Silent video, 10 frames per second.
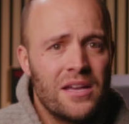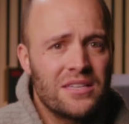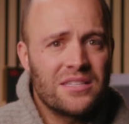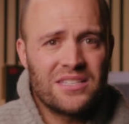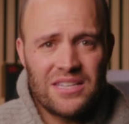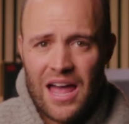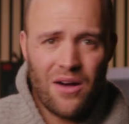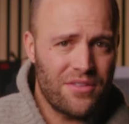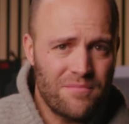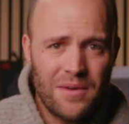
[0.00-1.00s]

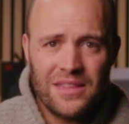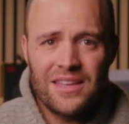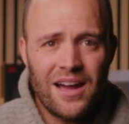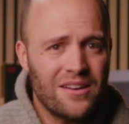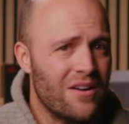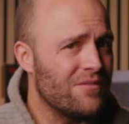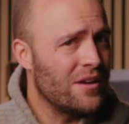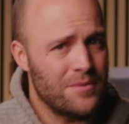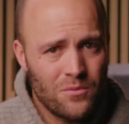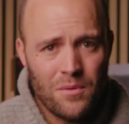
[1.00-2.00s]
South of Midnight,
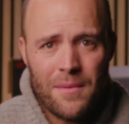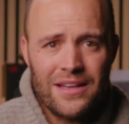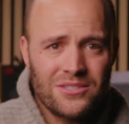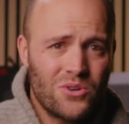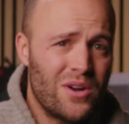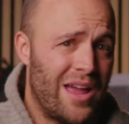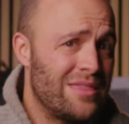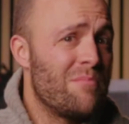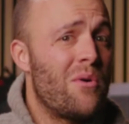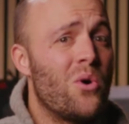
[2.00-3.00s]
Oblivion Remaster,
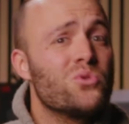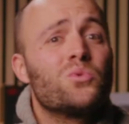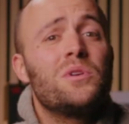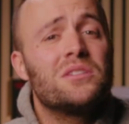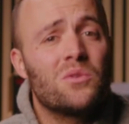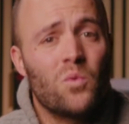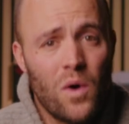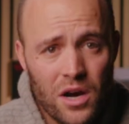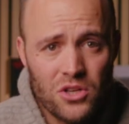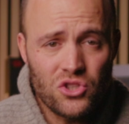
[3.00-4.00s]
and the most recent
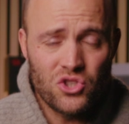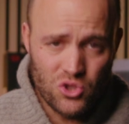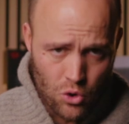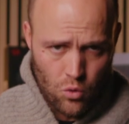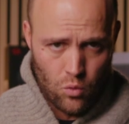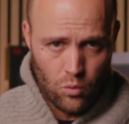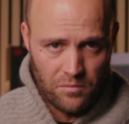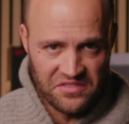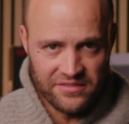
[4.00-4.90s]
one, Doom.